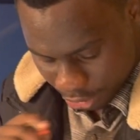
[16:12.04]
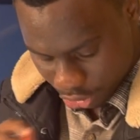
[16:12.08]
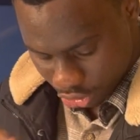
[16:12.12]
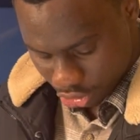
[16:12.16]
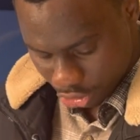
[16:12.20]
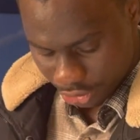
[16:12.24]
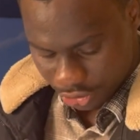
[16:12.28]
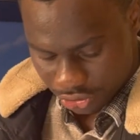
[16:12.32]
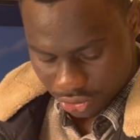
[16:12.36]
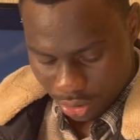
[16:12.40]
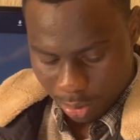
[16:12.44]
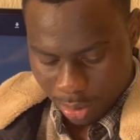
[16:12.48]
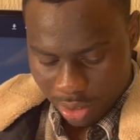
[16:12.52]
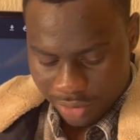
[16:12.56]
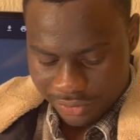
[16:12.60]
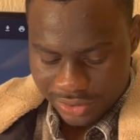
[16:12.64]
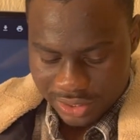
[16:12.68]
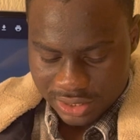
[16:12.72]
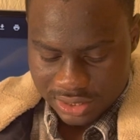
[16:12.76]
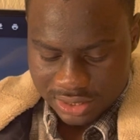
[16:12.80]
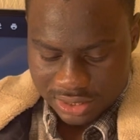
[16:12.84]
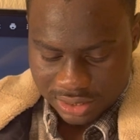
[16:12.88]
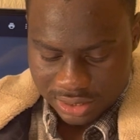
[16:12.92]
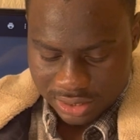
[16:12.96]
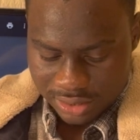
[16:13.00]
be showing some of
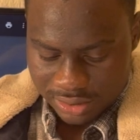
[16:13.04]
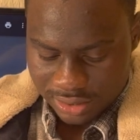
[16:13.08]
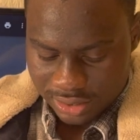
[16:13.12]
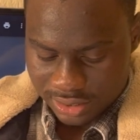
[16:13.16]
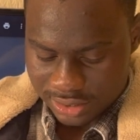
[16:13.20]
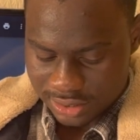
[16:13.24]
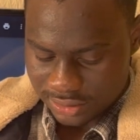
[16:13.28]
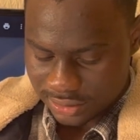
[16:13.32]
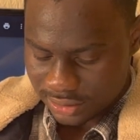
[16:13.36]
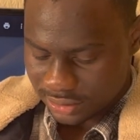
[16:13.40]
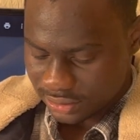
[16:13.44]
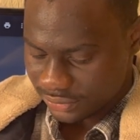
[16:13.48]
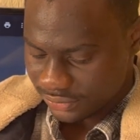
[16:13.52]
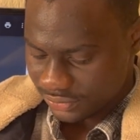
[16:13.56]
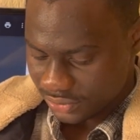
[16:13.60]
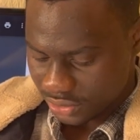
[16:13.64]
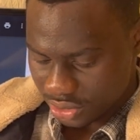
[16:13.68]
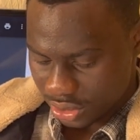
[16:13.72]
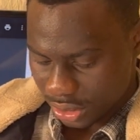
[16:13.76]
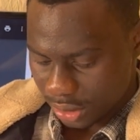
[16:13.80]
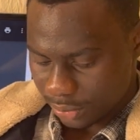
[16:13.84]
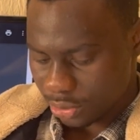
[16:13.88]
it in this video.